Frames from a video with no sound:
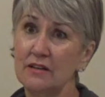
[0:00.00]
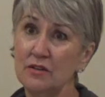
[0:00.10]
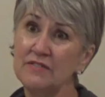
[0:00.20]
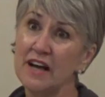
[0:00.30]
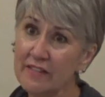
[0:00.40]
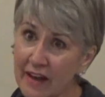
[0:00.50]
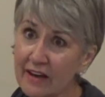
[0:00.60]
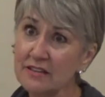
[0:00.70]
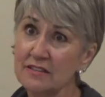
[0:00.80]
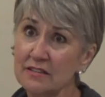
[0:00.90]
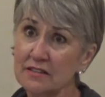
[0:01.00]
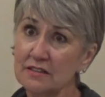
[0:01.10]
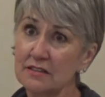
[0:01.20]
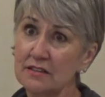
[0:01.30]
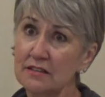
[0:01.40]
who have done that.
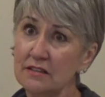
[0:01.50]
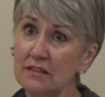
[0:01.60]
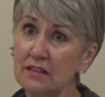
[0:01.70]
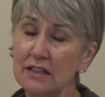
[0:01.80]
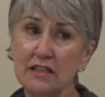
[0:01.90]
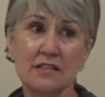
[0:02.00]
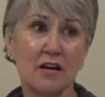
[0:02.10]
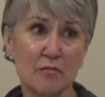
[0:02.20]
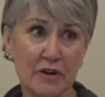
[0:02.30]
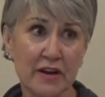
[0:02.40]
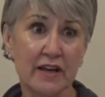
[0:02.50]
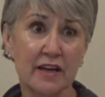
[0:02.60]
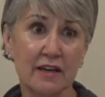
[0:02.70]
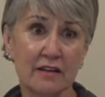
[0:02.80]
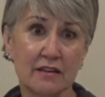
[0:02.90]
And it's
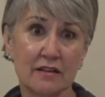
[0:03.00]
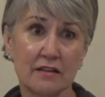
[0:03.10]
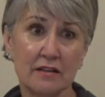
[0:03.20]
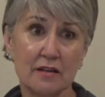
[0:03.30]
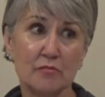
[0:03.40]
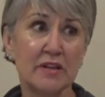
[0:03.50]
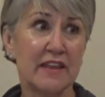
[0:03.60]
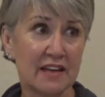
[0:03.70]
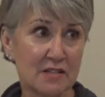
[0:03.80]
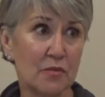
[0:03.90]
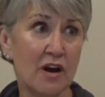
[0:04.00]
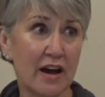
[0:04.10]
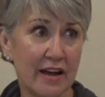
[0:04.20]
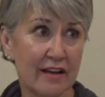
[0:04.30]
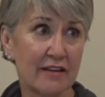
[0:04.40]
heartbreaking. But that's
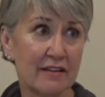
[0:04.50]
why.